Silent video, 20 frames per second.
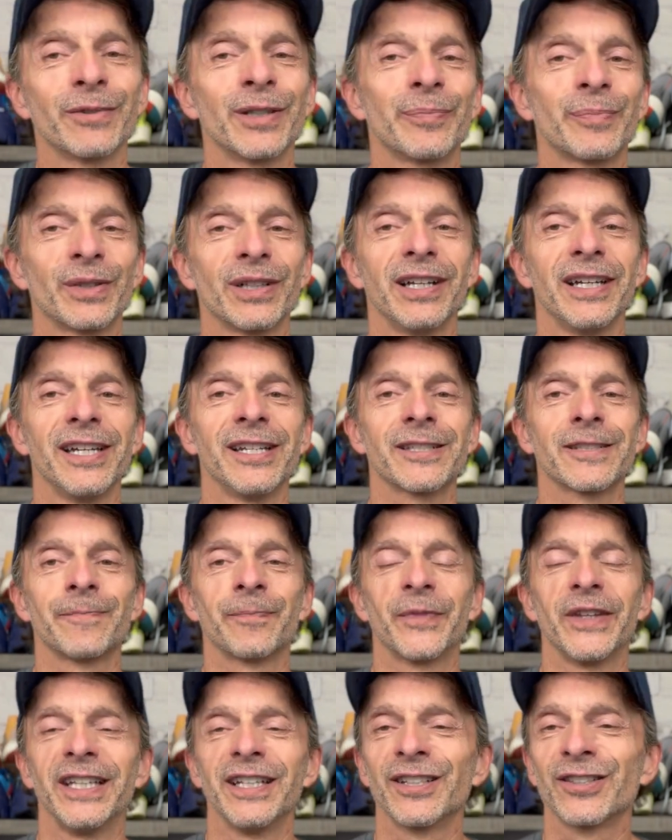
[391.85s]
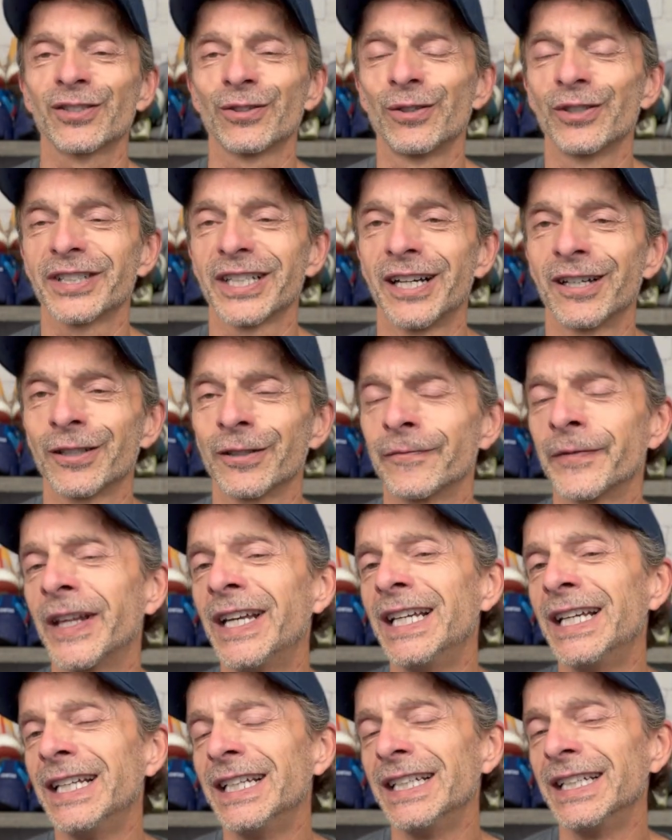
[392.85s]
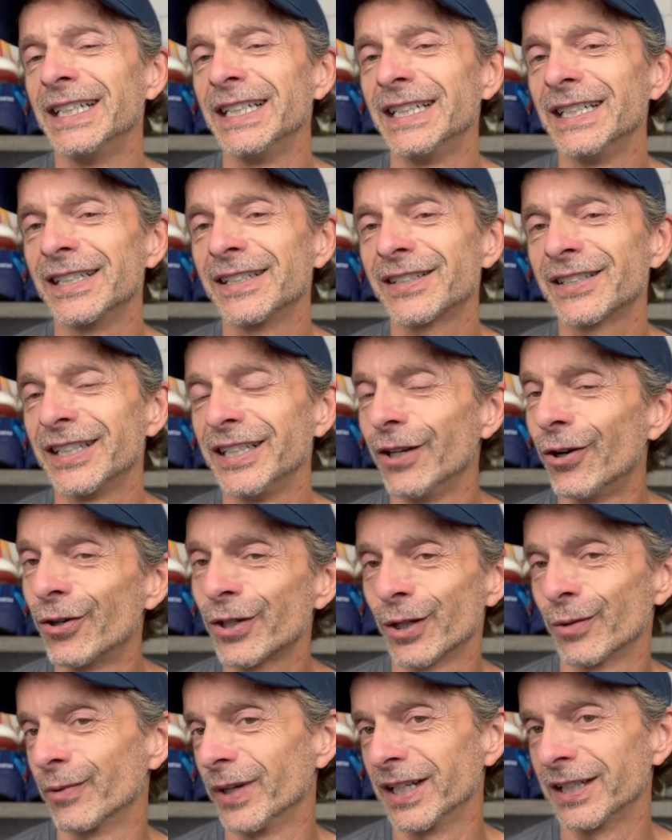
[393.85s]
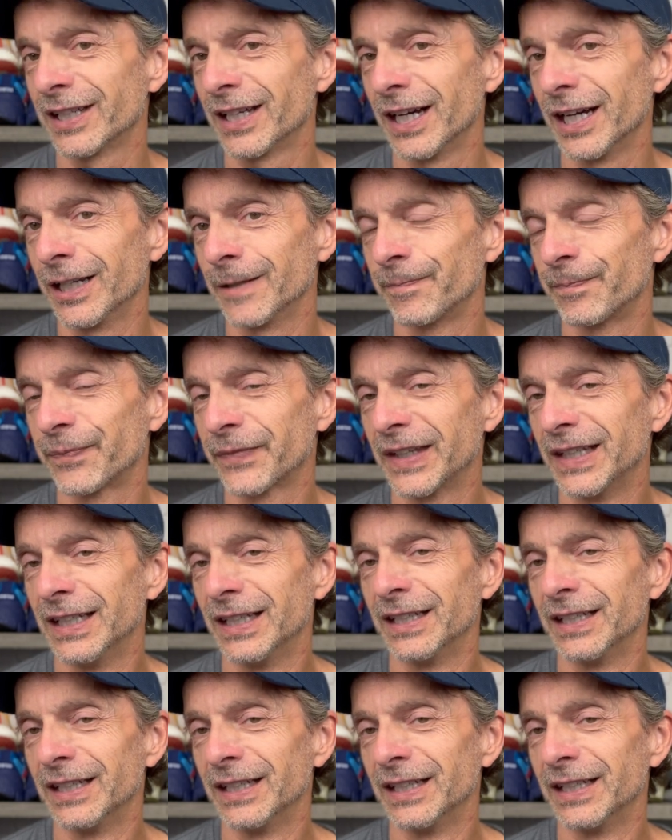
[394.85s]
replace the insoles out of is the Hoka Rincon.